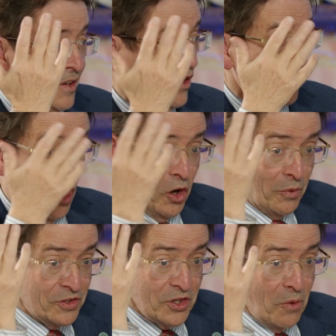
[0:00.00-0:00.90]
along
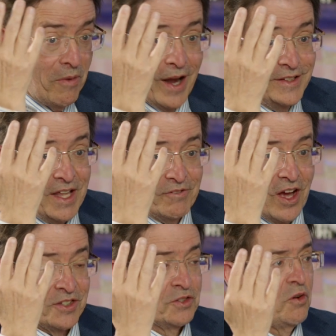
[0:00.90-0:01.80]
with Joe Biden, they've
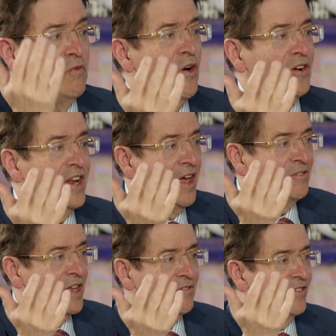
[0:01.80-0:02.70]
gone so far
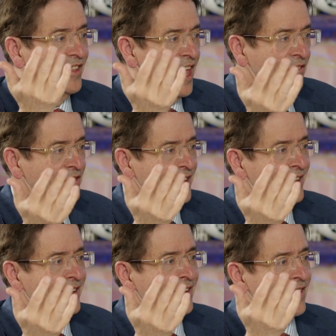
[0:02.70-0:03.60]
left. They've left
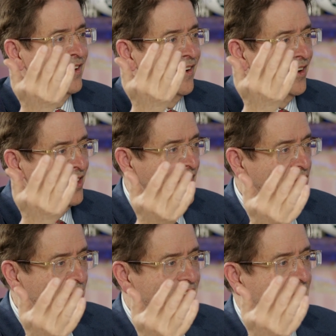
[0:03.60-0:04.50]
our
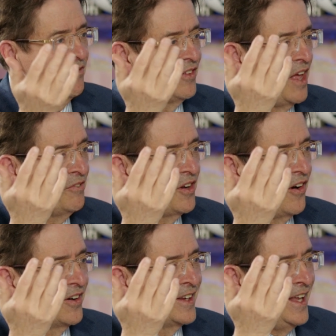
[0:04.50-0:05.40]
country. They've left
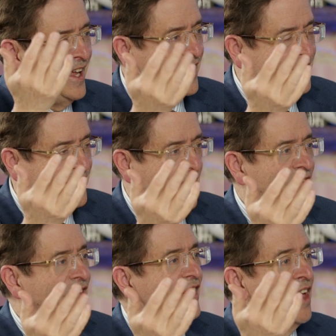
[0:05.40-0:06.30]
our kids.
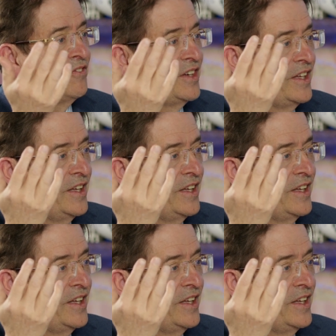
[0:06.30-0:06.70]
They've left